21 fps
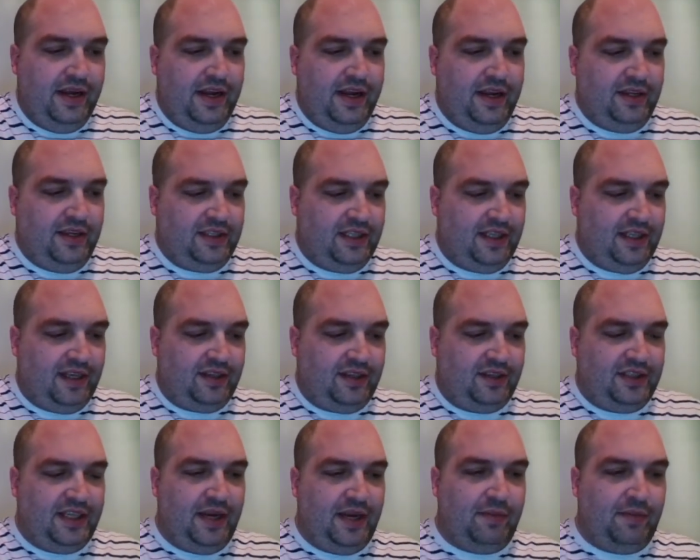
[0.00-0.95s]
Here's another
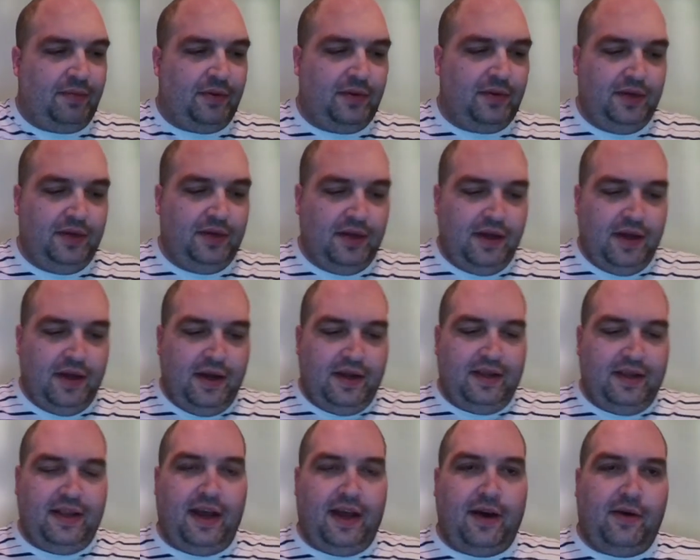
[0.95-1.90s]
sample.
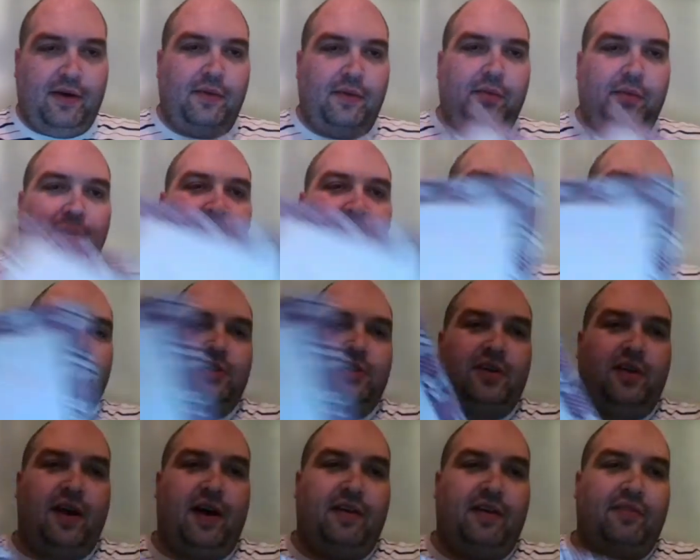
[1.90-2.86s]
Now we
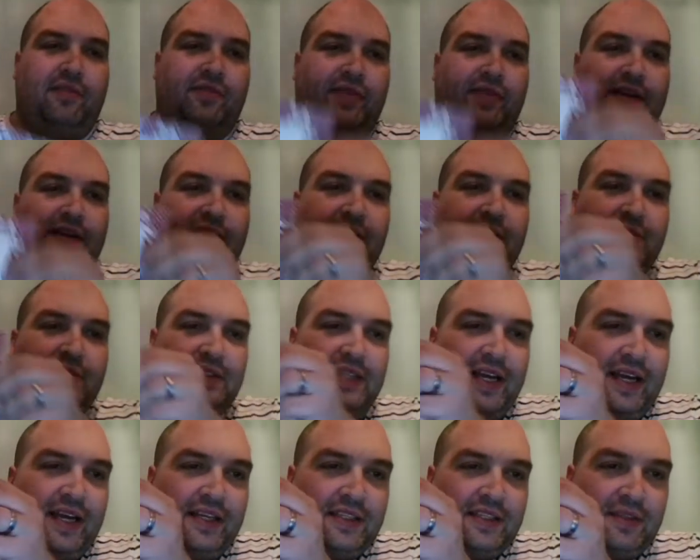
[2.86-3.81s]
also have, as I was
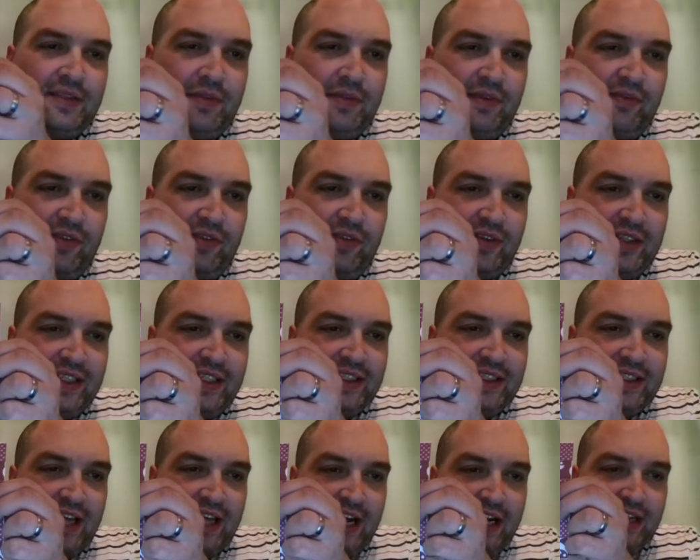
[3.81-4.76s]
saying, some different
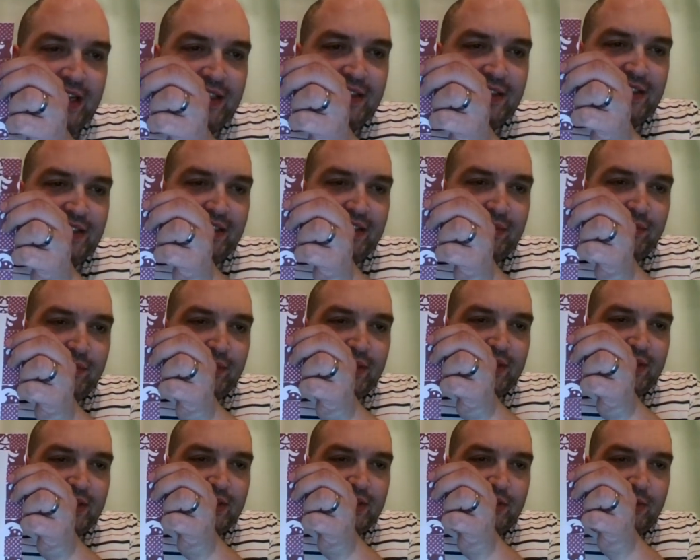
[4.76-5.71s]
designs with
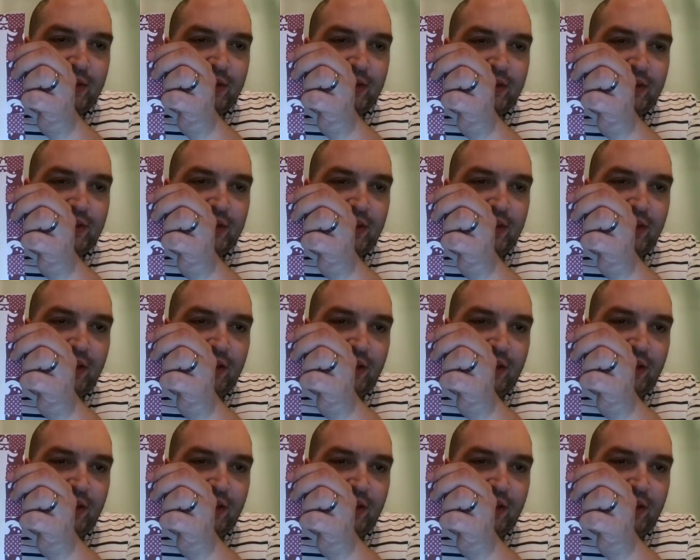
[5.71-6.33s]
the squares.